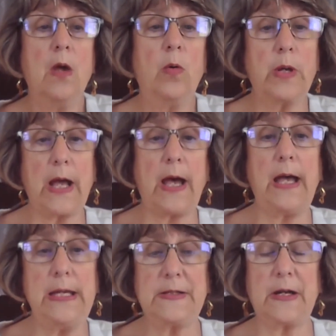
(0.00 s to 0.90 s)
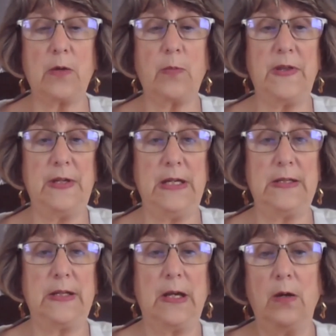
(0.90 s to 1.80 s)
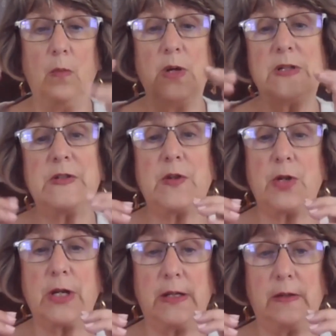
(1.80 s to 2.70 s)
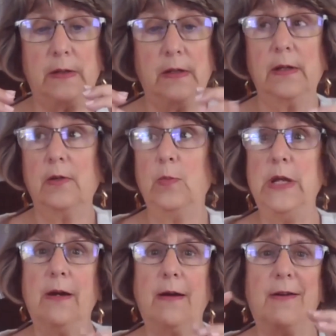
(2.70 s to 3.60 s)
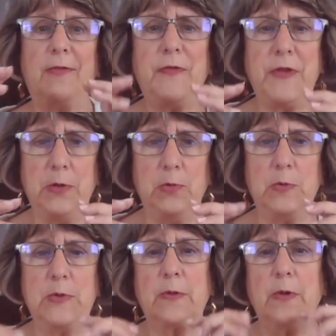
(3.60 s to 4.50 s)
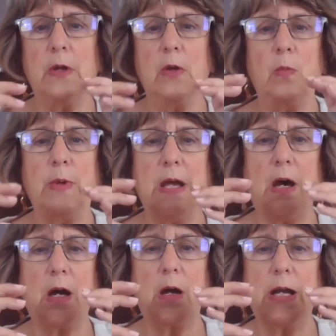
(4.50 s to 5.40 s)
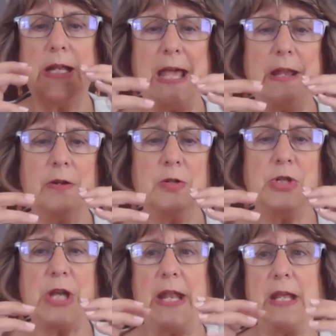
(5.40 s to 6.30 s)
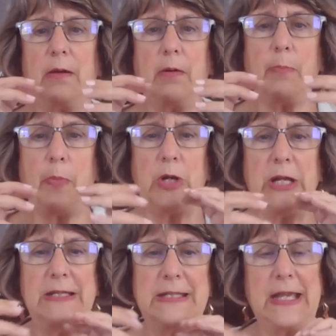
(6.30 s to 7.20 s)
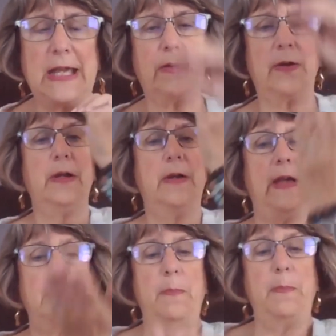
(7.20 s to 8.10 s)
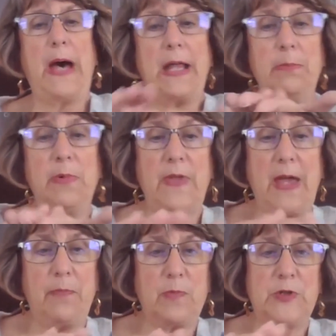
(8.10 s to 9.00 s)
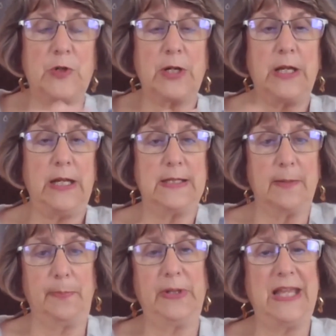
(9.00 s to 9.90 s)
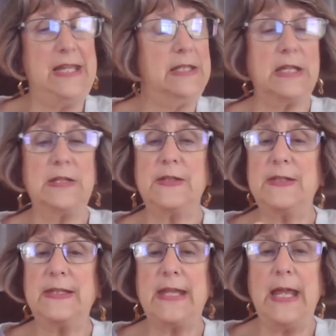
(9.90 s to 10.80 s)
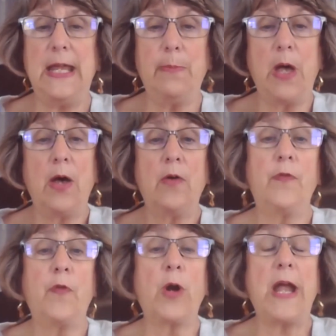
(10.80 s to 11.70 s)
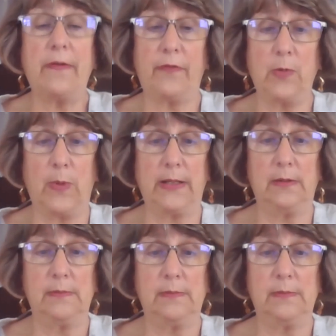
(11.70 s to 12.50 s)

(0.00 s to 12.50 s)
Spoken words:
What I start with is we're a circuit. We are a fuse. We are an energetic putting together. At the bottom of that circuit is the plate that is the same for everyone.